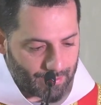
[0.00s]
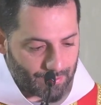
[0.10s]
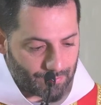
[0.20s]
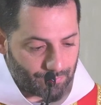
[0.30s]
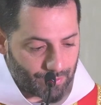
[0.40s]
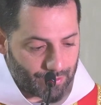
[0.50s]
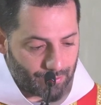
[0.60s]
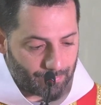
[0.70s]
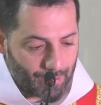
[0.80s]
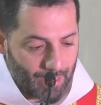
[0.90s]
This
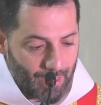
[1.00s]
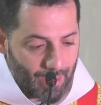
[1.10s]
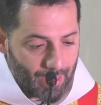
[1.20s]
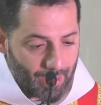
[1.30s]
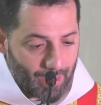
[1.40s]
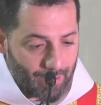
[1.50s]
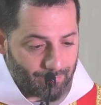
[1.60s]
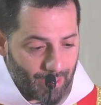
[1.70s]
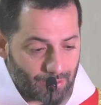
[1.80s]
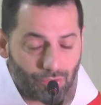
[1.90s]
freedom uh,
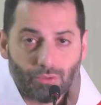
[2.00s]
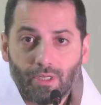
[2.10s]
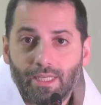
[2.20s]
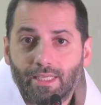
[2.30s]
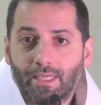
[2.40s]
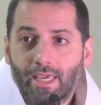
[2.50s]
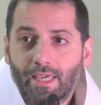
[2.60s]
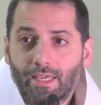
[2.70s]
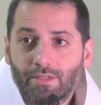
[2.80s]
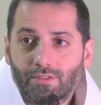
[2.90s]
eventually
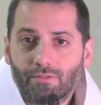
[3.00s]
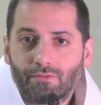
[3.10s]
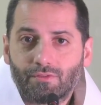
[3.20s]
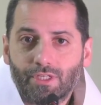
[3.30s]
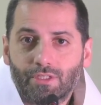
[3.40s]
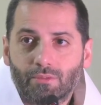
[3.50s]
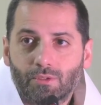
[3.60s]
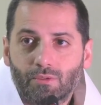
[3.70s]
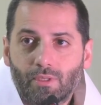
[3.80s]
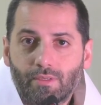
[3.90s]
is the
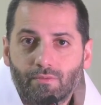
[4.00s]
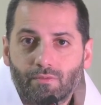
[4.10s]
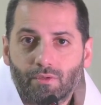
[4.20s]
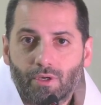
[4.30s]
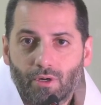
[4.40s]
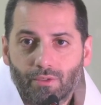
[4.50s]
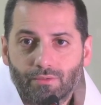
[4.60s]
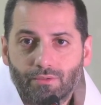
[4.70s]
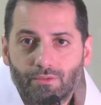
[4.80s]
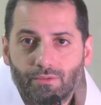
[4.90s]
freedom to live for God,
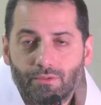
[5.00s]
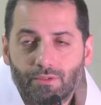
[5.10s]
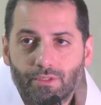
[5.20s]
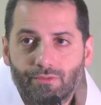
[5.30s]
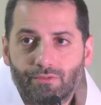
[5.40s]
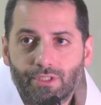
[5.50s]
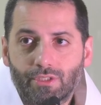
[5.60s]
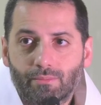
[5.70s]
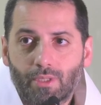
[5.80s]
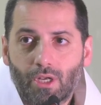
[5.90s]
the
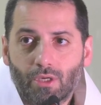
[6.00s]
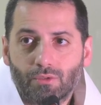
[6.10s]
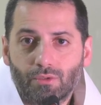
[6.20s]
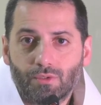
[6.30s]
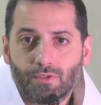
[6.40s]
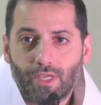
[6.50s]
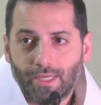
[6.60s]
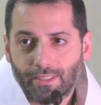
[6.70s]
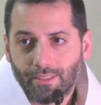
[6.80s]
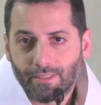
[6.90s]
freedom not to
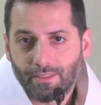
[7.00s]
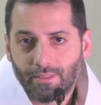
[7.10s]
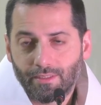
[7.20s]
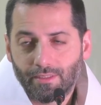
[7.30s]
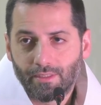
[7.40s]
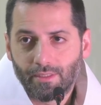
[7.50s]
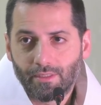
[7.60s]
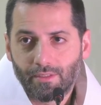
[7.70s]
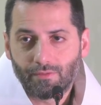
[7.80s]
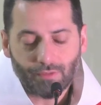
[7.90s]
sin,
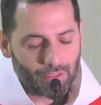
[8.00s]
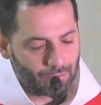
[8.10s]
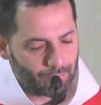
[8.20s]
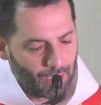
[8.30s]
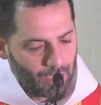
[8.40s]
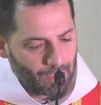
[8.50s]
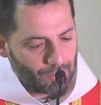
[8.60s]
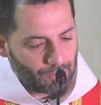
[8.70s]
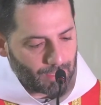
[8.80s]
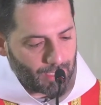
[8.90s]
the freedom
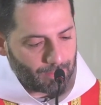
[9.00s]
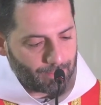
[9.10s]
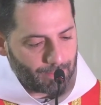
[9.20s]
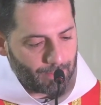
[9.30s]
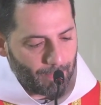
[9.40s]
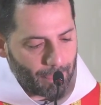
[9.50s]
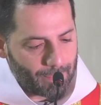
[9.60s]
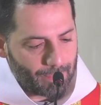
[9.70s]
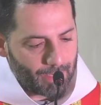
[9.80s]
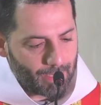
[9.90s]
to keep
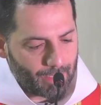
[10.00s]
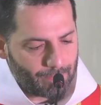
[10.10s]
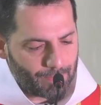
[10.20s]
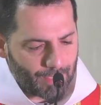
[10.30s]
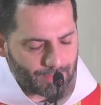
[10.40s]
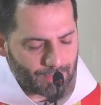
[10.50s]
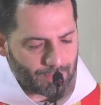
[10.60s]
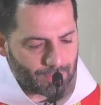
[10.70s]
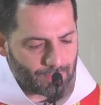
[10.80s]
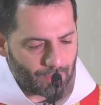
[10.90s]
the
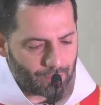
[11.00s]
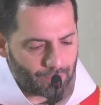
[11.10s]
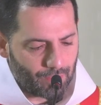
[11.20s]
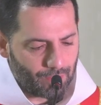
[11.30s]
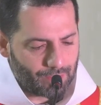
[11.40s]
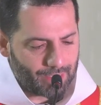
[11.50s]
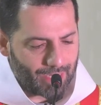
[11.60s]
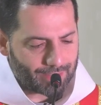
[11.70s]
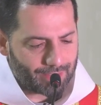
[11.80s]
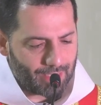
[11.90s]
presence of God in
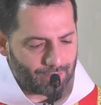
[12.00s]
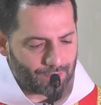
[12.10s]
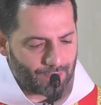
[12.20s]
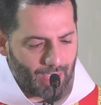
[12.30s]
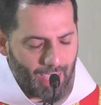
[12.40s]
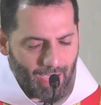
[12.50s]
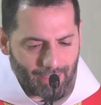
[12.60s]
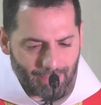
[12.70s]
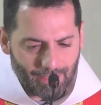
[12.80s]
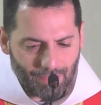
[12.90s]
ourselves,
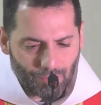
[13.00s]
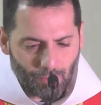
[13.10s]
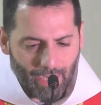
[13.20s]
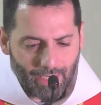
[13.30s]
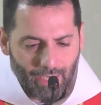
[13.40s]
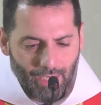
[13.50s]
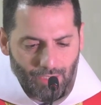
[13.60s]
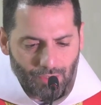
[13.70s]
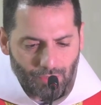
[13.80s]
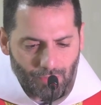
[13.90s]
and in this way
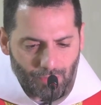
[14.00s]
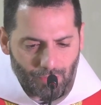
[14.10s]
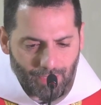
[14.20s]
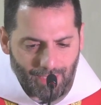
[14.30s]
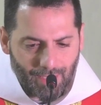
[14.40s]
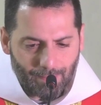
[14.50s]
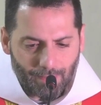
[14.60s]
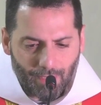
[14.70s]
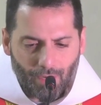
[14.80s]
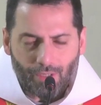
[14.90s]
to
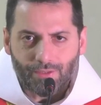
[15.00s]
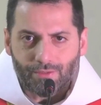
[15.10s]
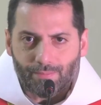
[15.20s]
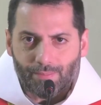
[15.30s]
keep God